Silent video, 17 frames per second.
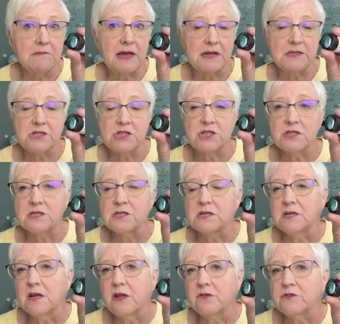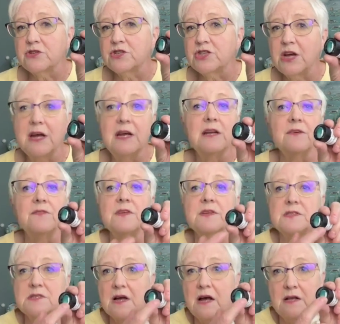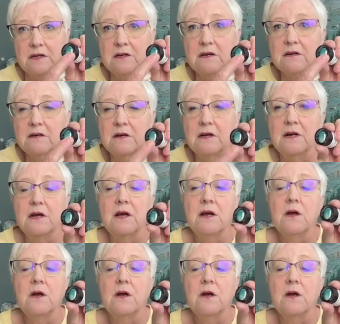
that's just another shade of this color,